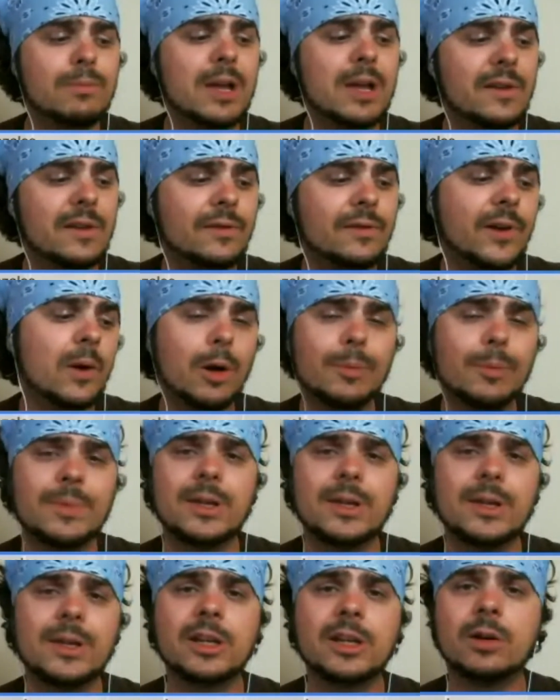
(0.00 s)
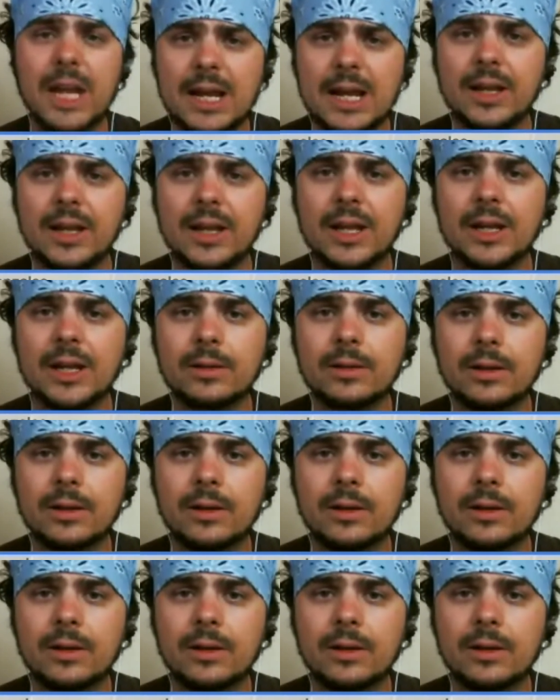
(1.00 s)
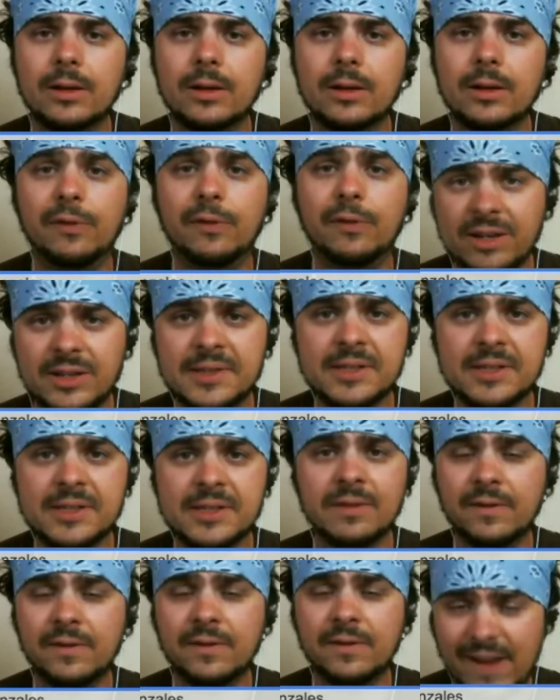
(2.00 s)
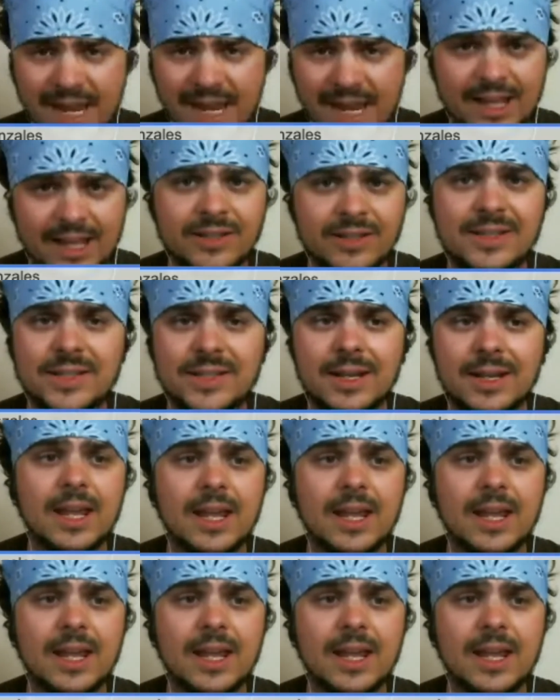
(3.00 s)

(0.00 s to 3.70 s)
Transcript: may very well be creating friends, fans,